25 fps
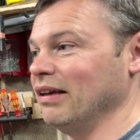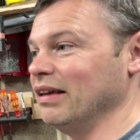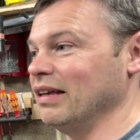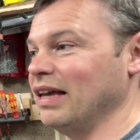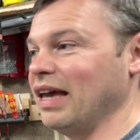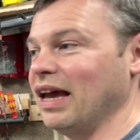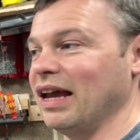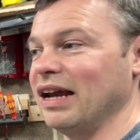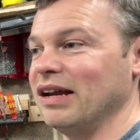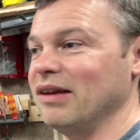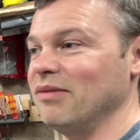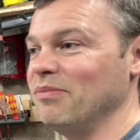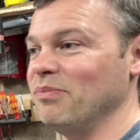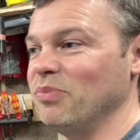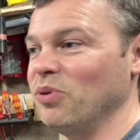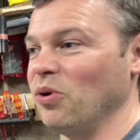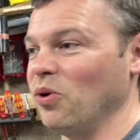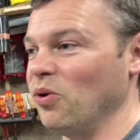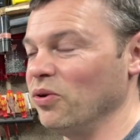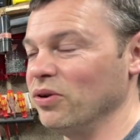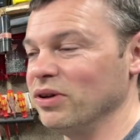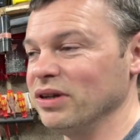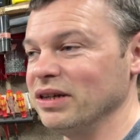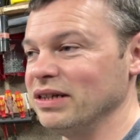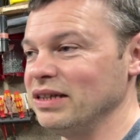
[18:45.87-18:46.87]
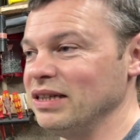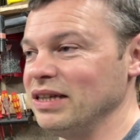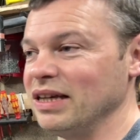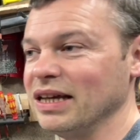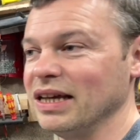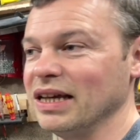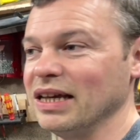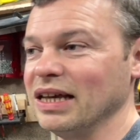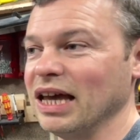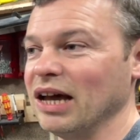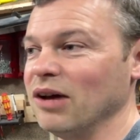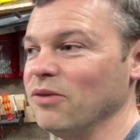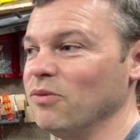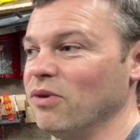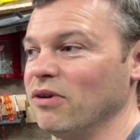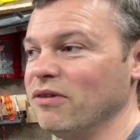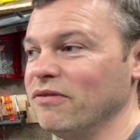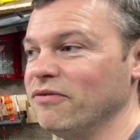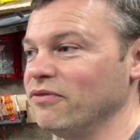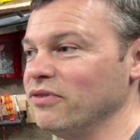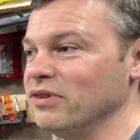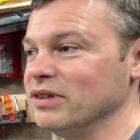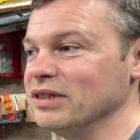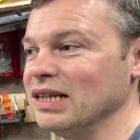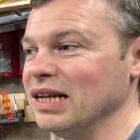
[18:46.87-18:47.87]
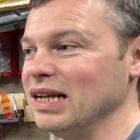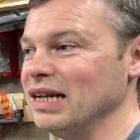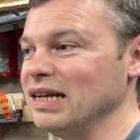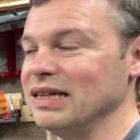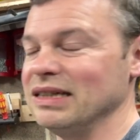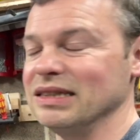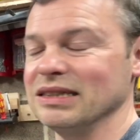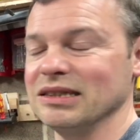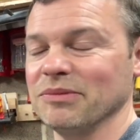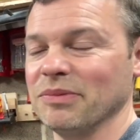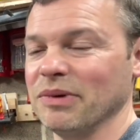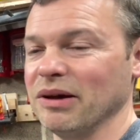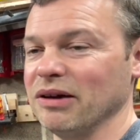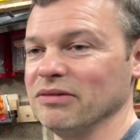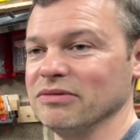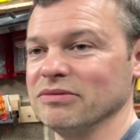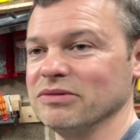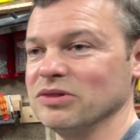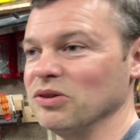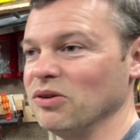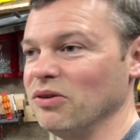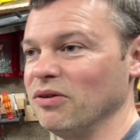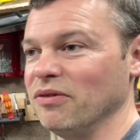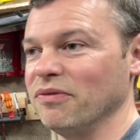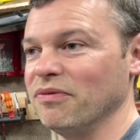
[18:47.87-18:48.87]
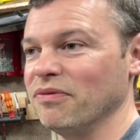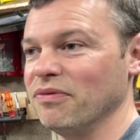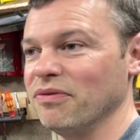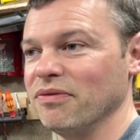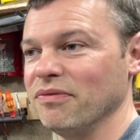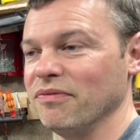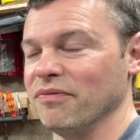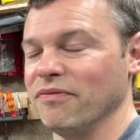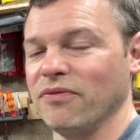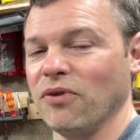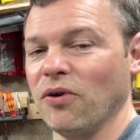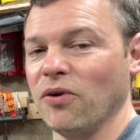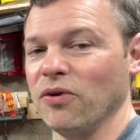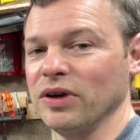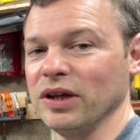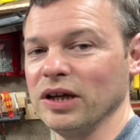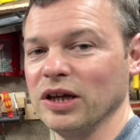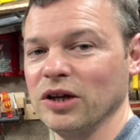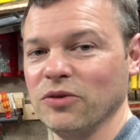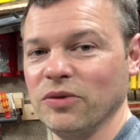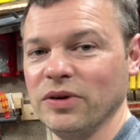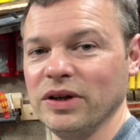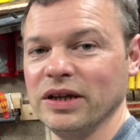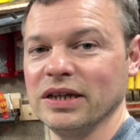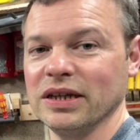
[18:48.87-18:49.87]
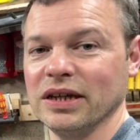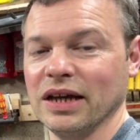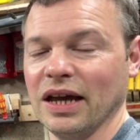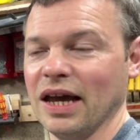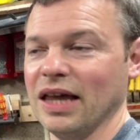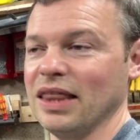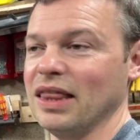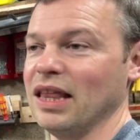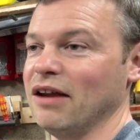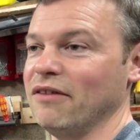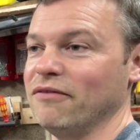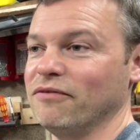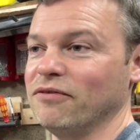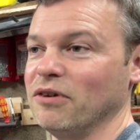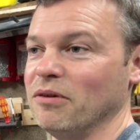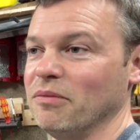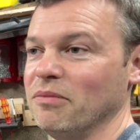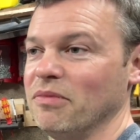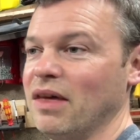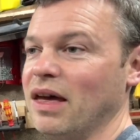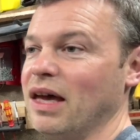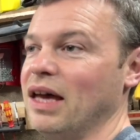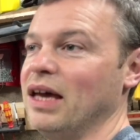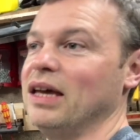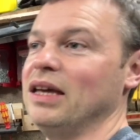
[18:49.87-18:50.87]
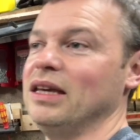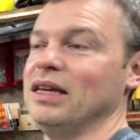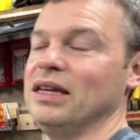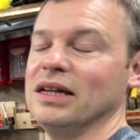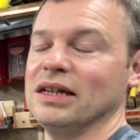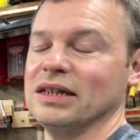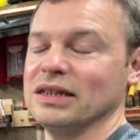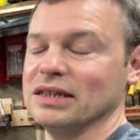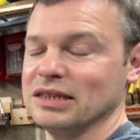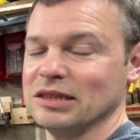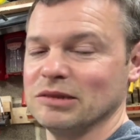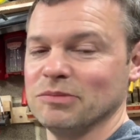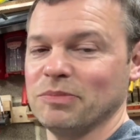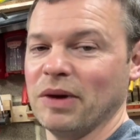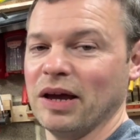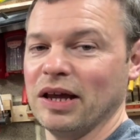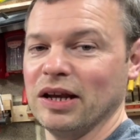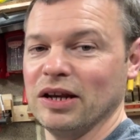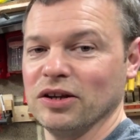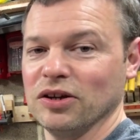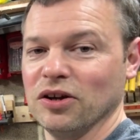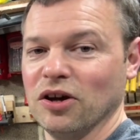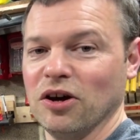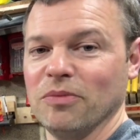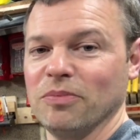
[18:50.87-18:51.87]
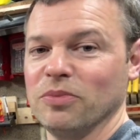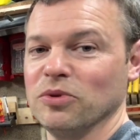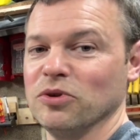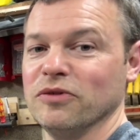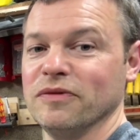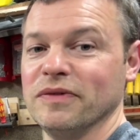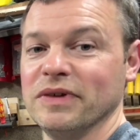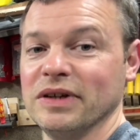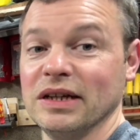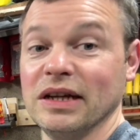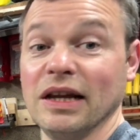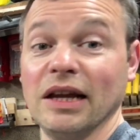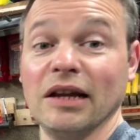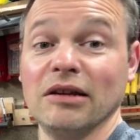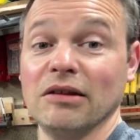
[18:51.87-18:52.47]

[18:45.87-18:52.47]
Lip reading: get it imported. You can get one for as little as about sort of 40 quid, and then from there you could spend up over,